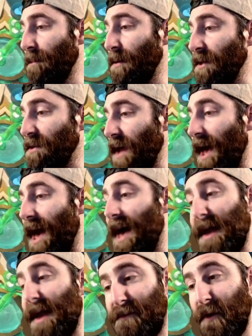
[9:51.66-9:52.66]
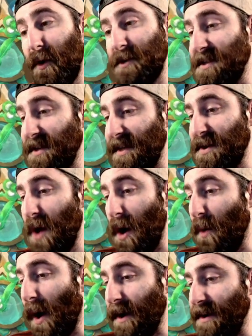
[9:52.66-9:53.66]
But it's unfortunately
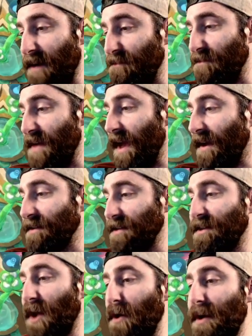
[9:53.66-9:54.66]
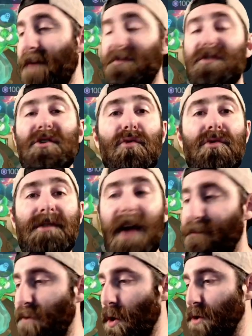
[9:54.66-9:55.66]
not quite enough there because I don't have
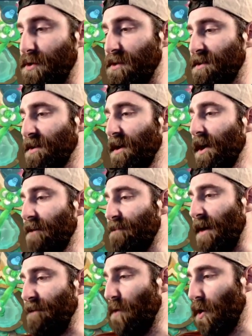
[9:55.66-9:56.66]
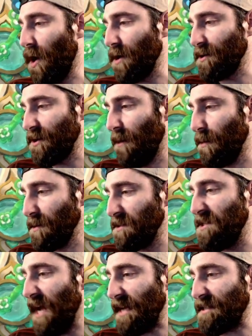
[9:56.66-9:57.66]
2-star versions of my 4-cost
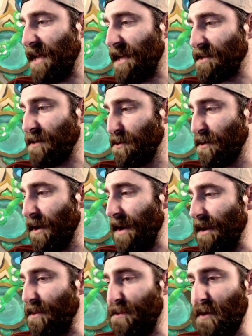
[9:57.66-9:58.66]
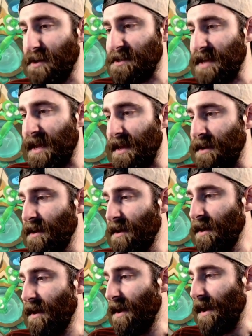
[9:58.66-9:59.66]
goblins just yet. So I do go down to 13.
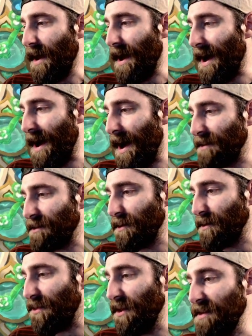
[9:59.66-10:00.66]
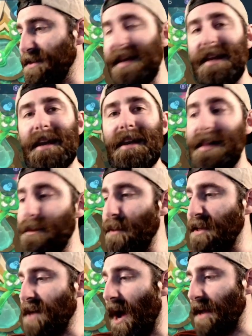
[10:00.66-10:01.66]
So things are getting a little
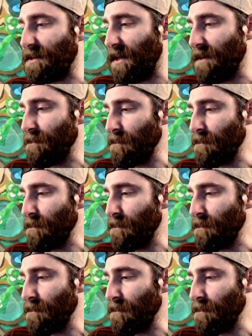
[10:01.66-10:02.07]
bit dicey.